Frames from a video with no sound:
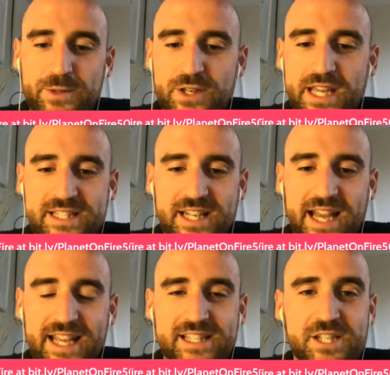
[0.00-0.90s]
with you here
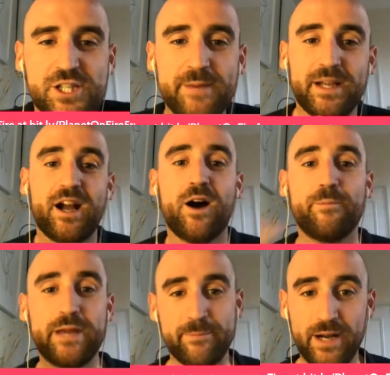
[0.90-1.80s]
today. It's a shame it can't
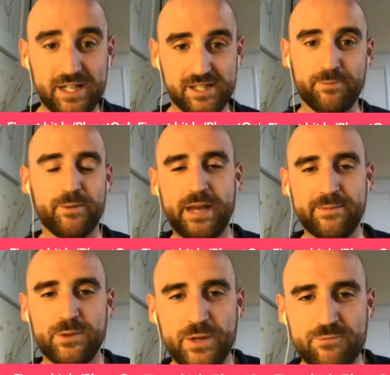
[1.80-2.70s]
be in person, but
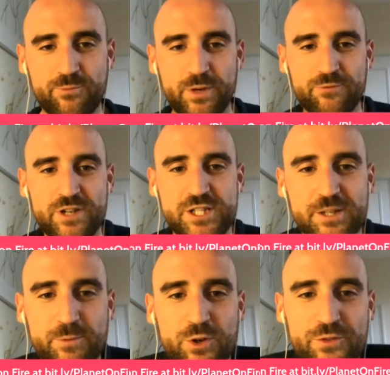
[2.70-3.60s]
maybe we're reaching
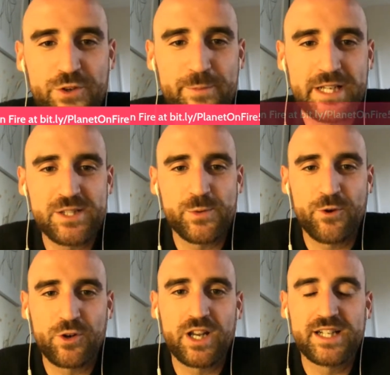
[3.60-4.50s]
more of you because we're
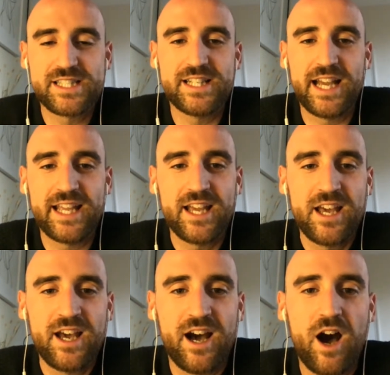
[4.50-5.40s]
online today.
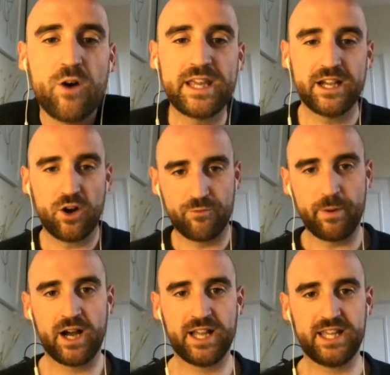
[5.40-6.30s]
I'll kick off
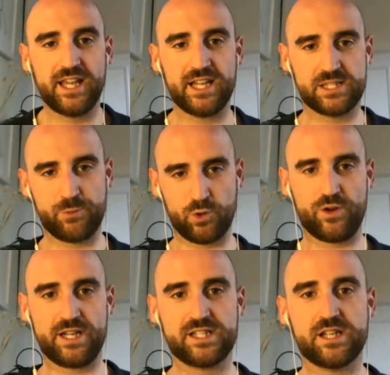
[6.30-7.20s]
by
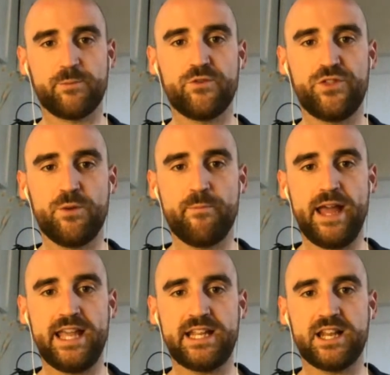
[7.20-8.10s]
exploring some of the
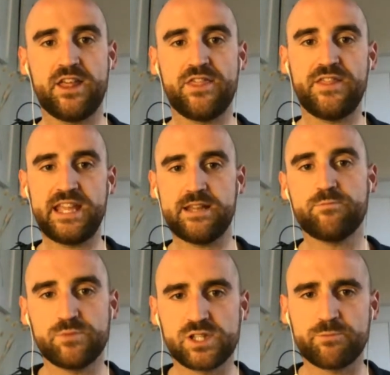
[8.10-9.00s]
main
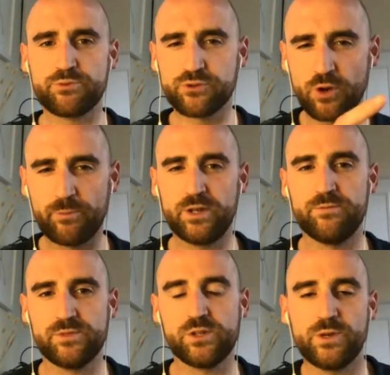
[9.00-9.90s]
themes, the
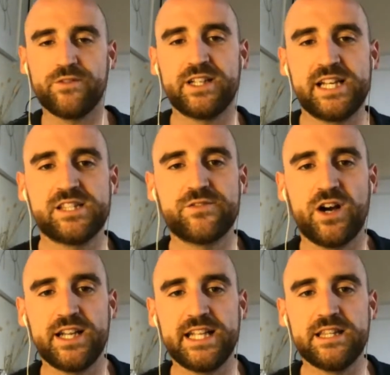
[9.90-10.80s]
problems that we've
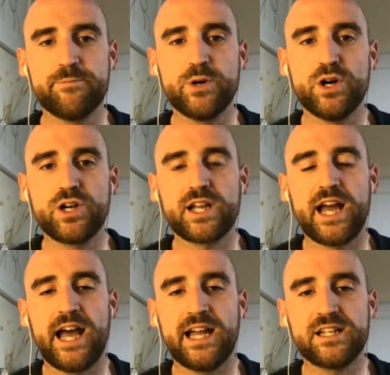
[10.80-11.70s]
identified in the book.
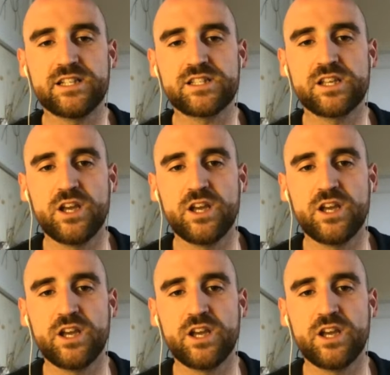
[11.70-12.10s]
And